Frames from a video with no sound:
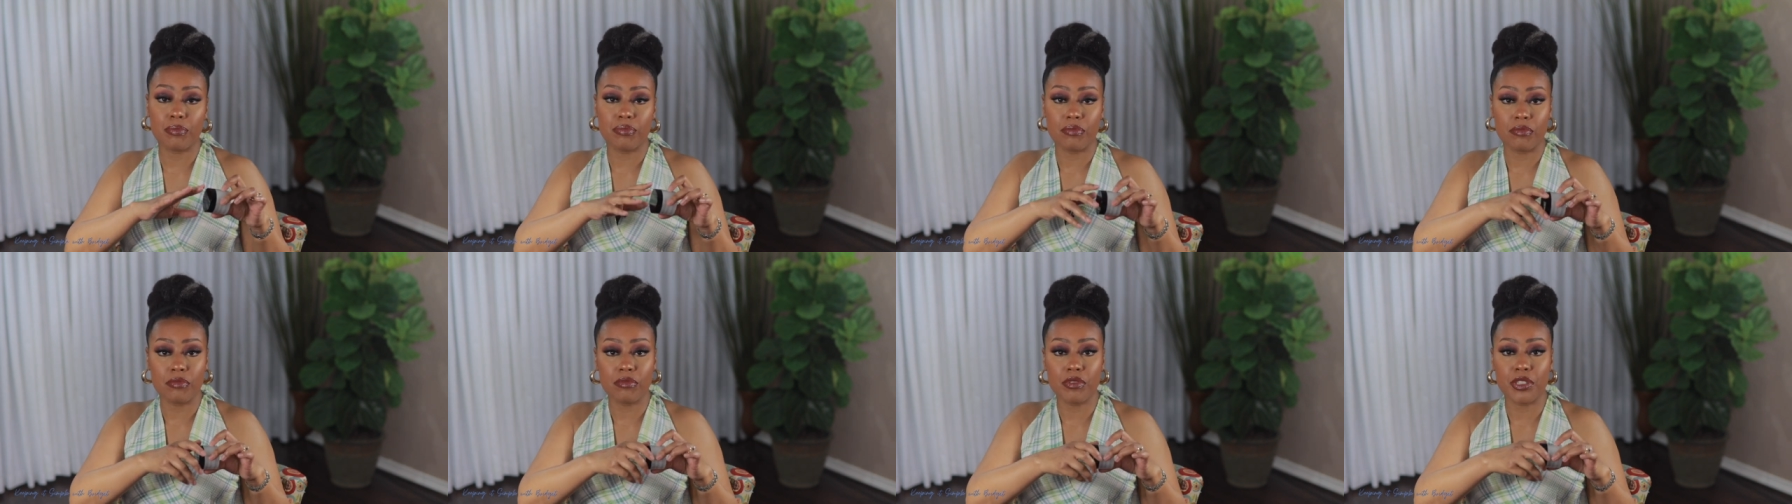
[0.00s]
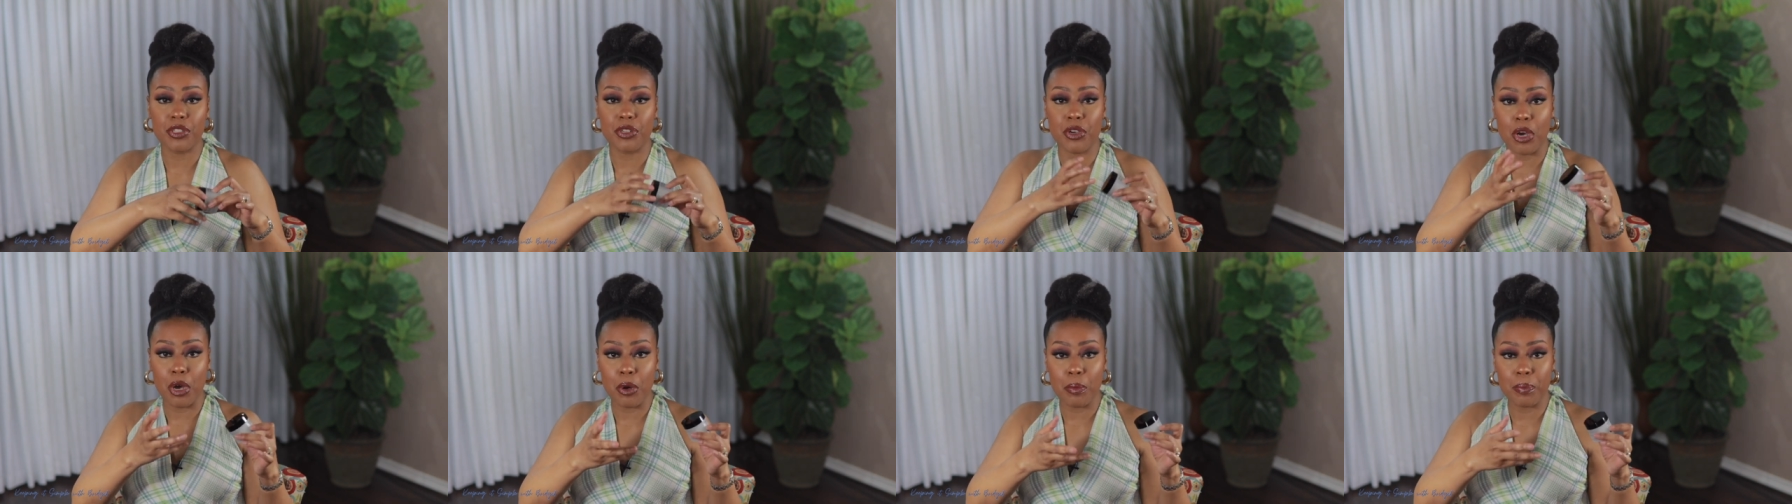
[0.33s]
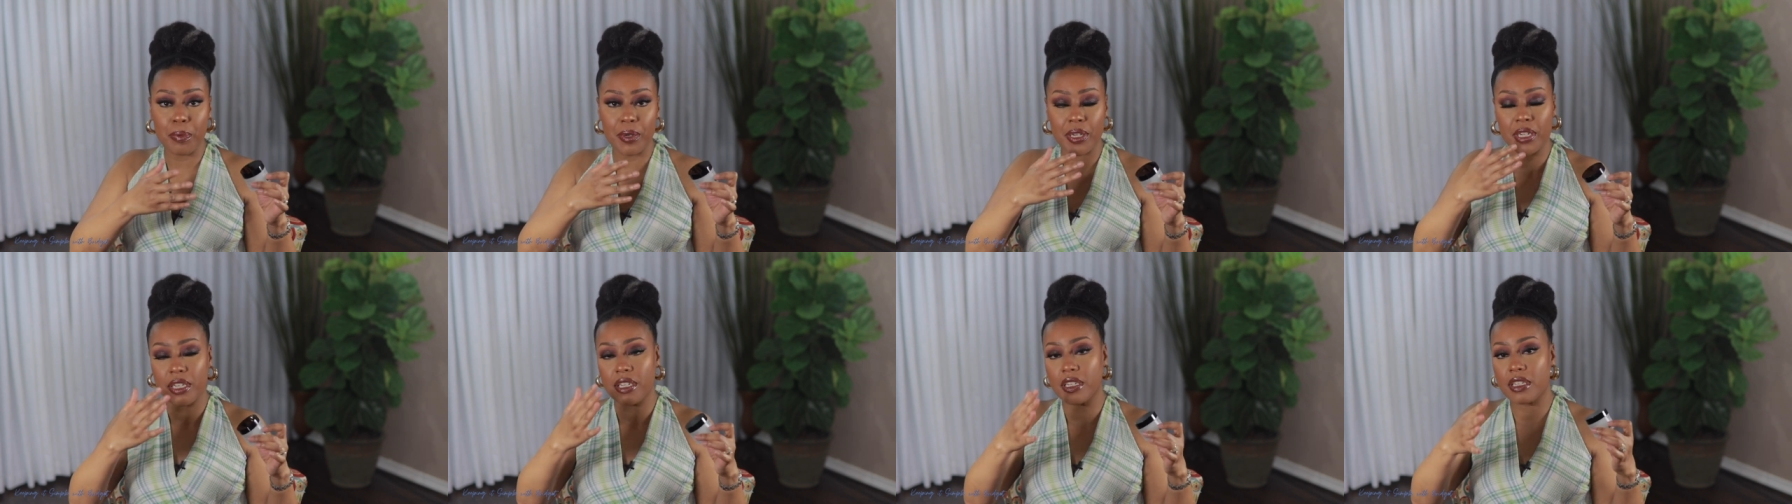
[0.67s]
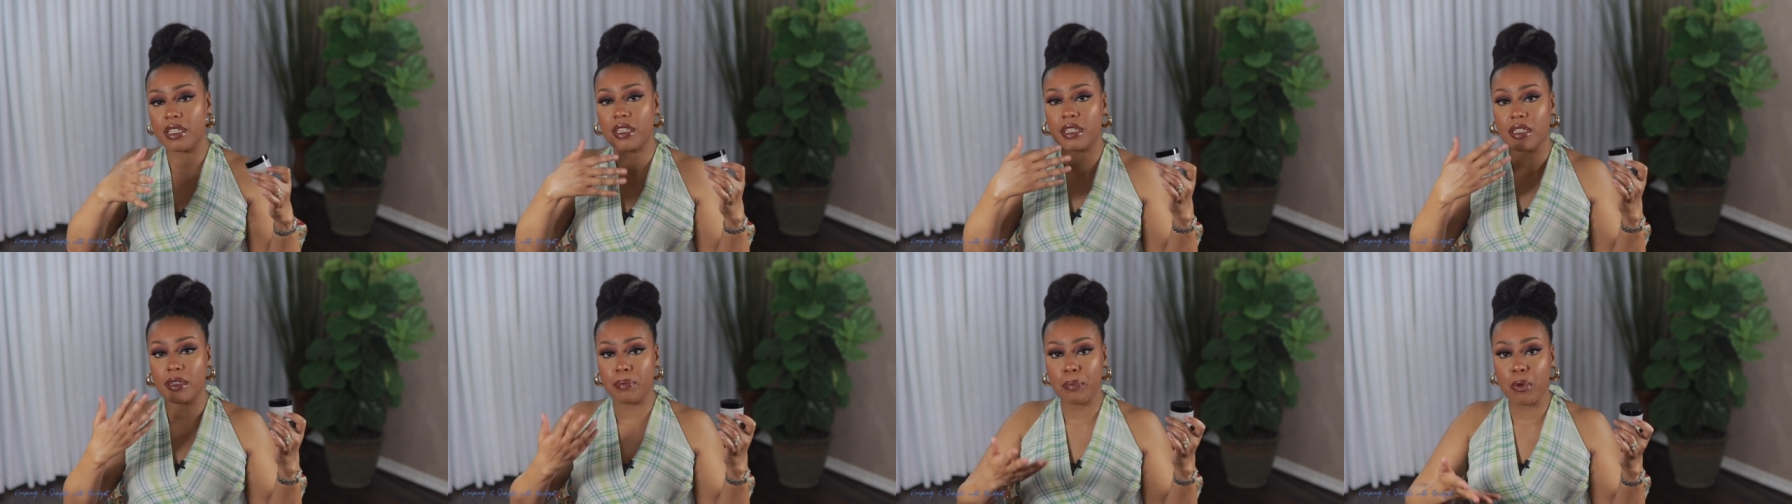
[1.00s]
when you open it,
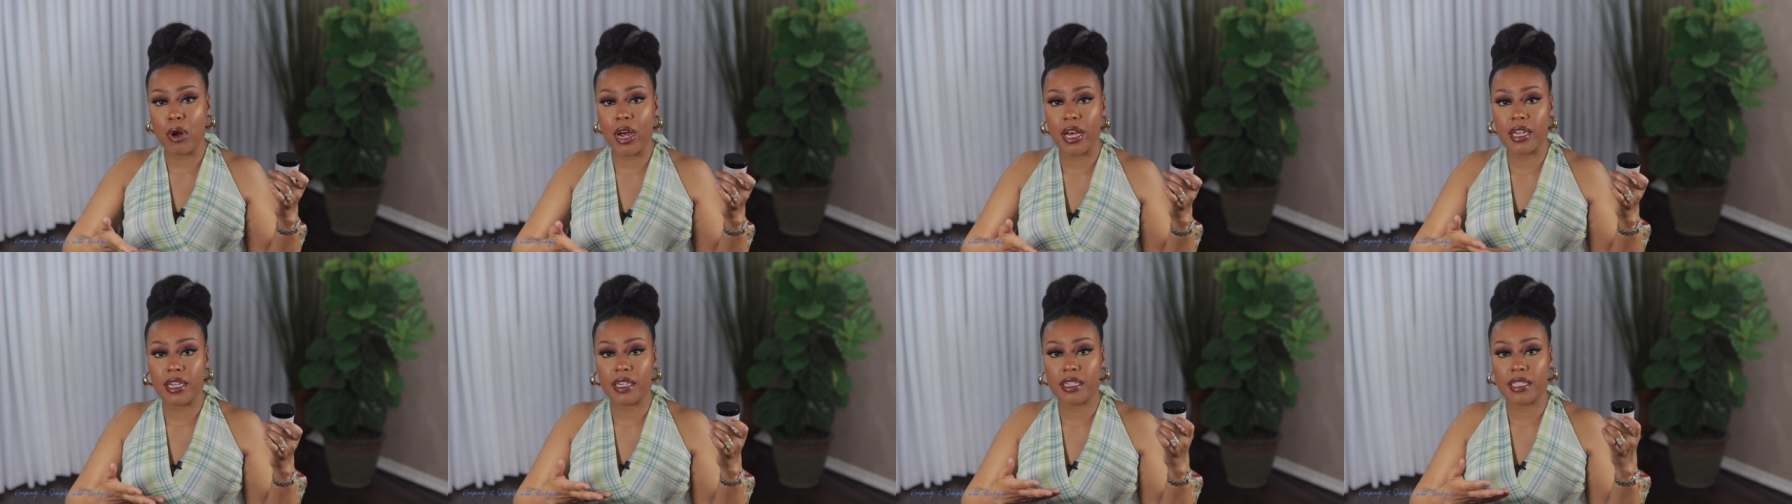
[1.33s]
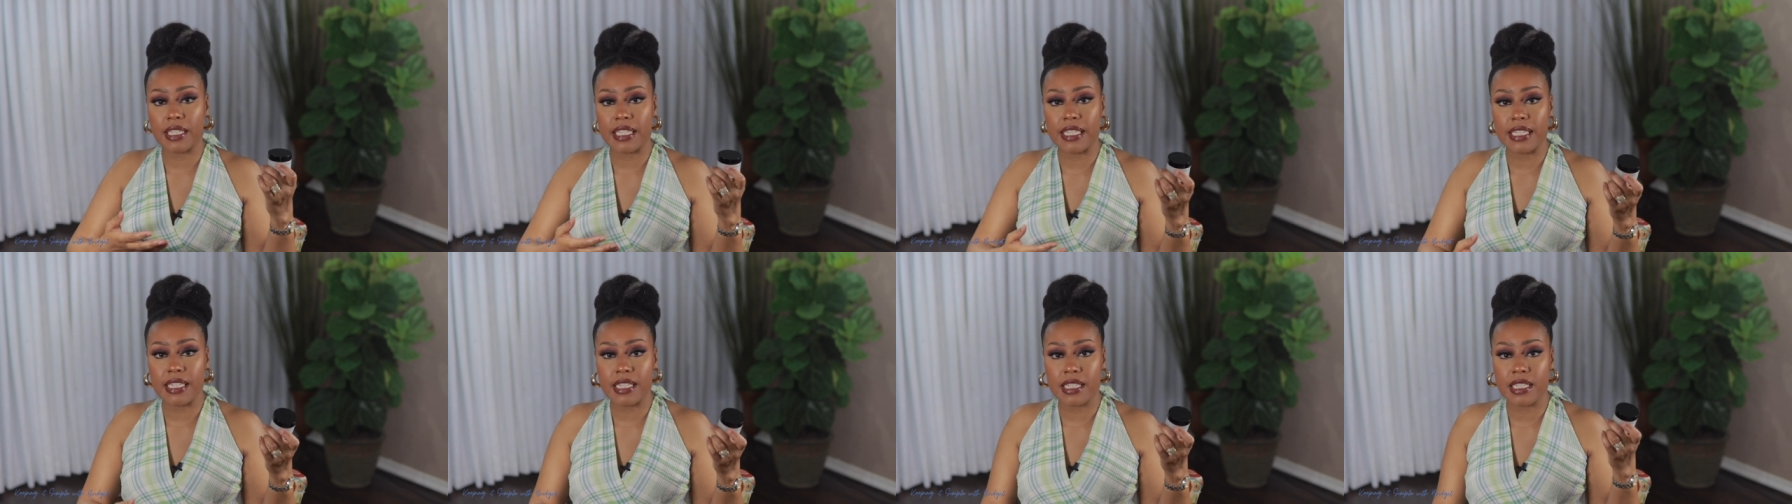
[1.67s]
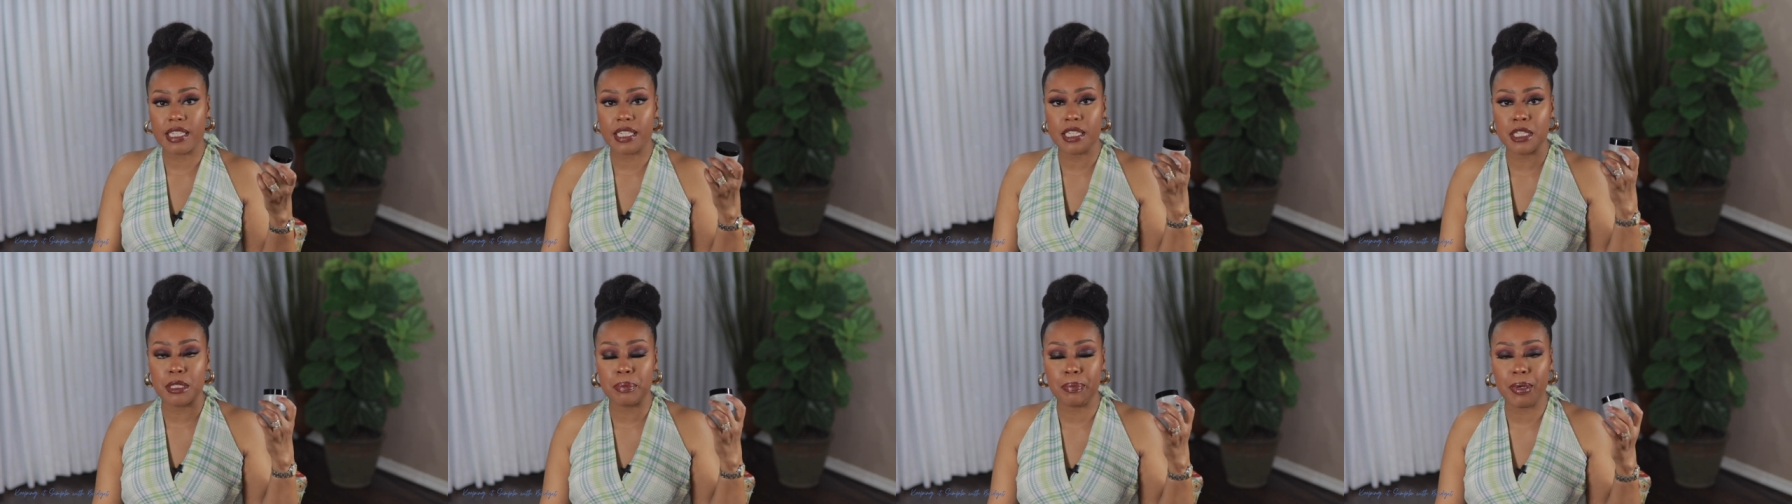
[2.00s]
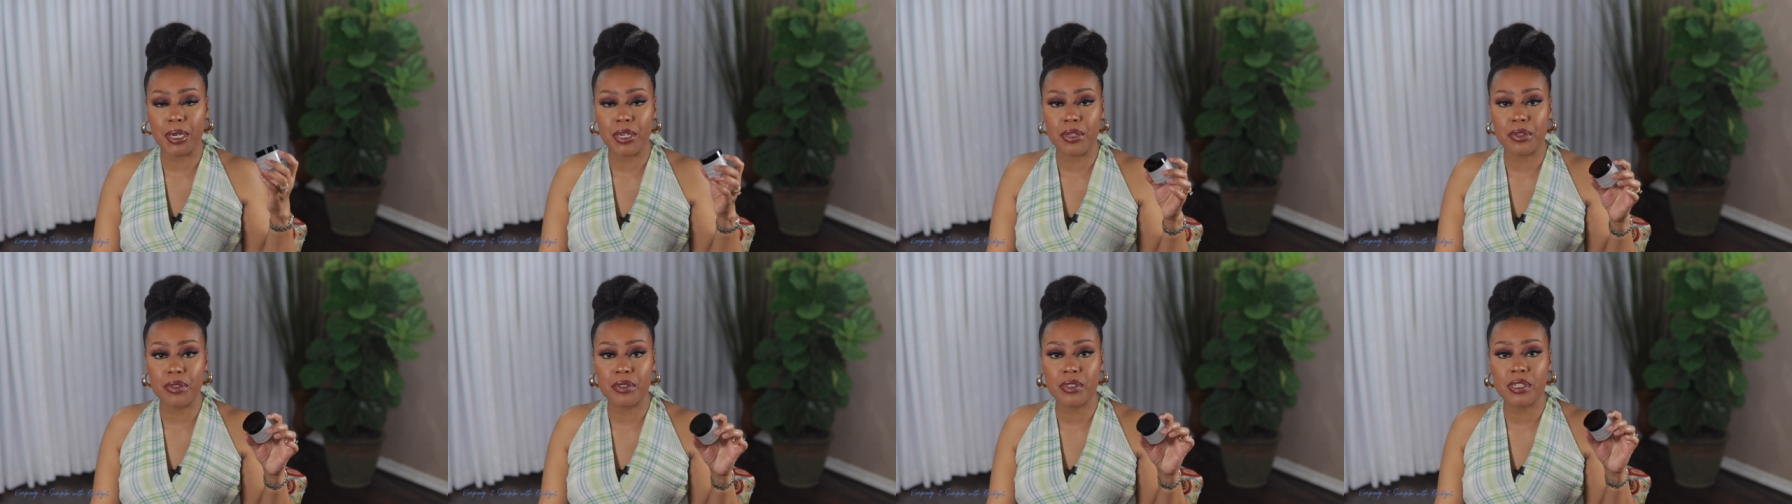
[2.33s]
the product is
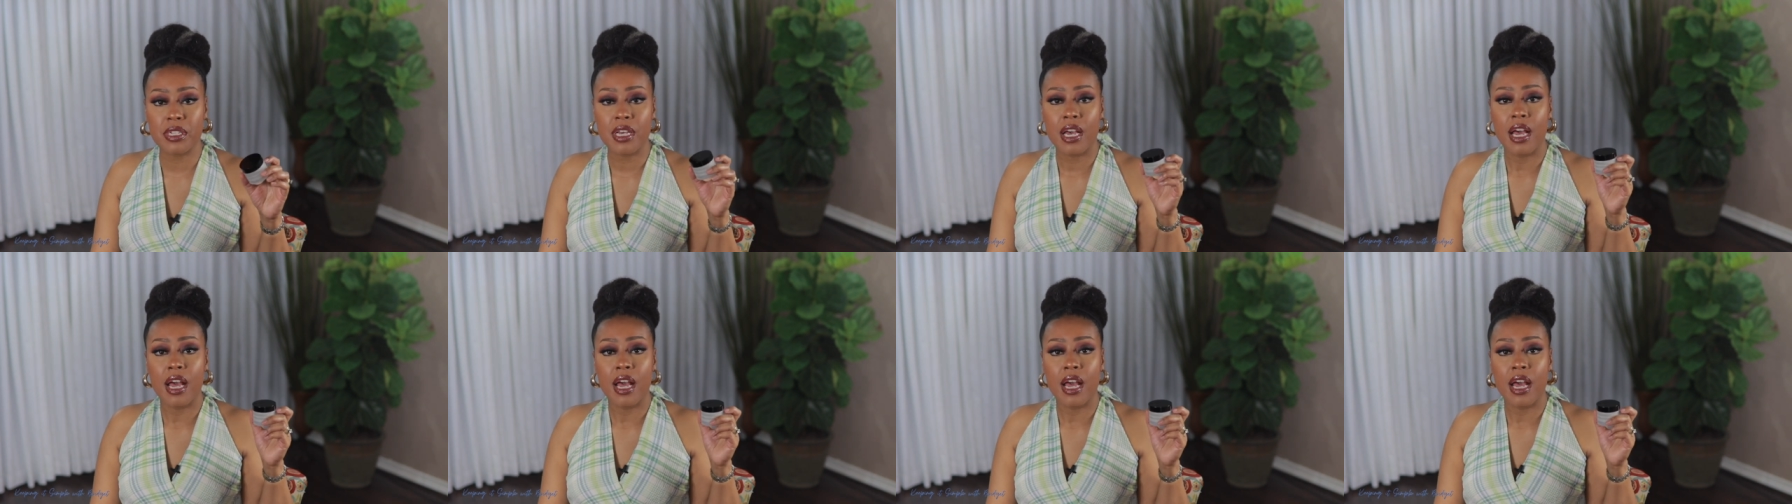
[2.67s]
exposed.